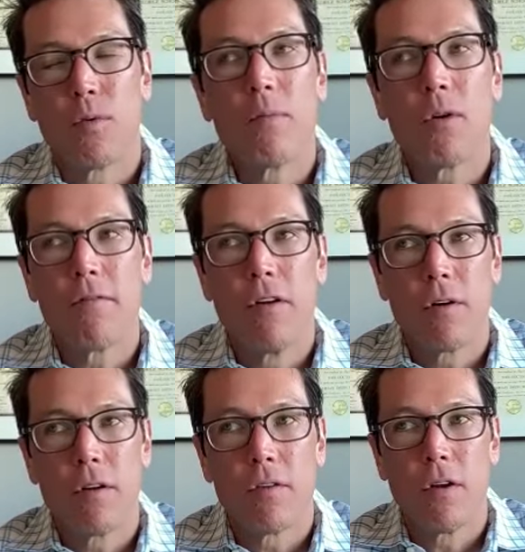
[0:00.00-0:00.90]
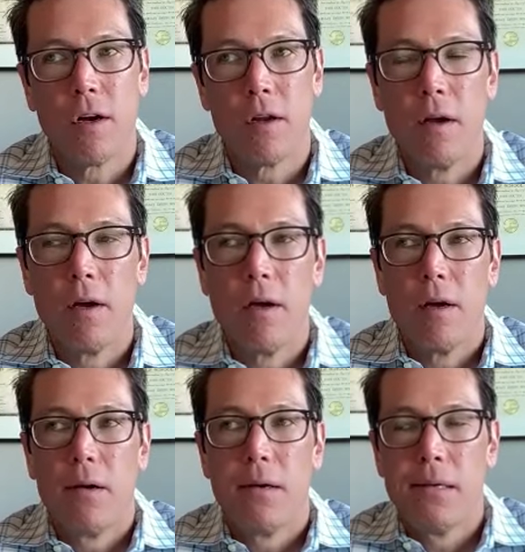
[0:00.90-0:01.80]
We're more focused on
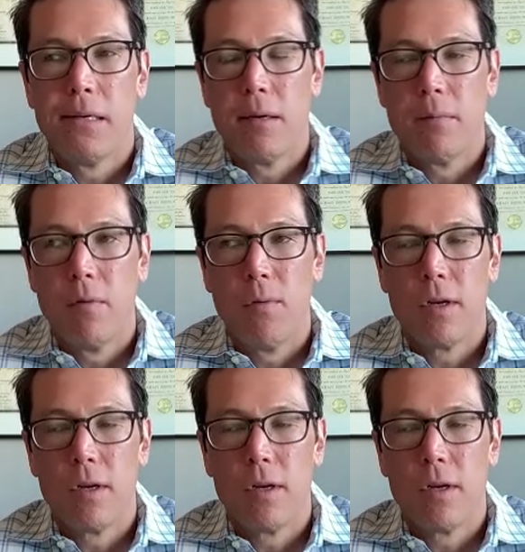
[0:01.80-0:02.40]
um,